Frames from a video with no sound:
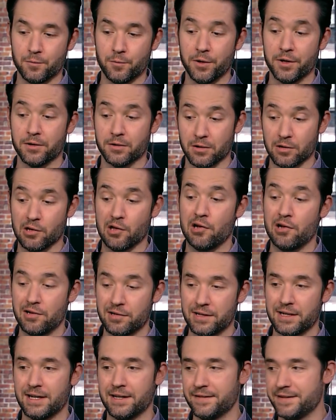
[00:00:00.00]
we're
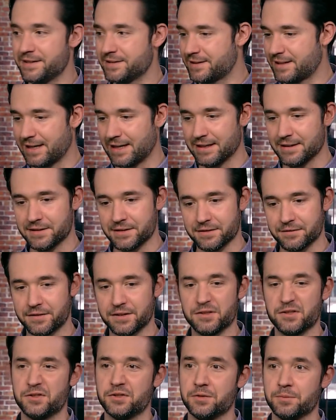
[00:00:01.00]
long on these kinds of
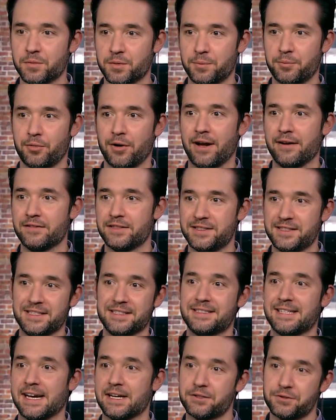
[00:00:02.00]
consumer
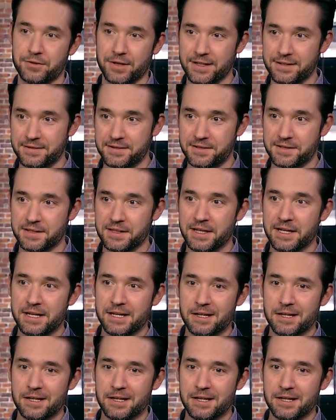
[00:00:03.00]
privacy tech trends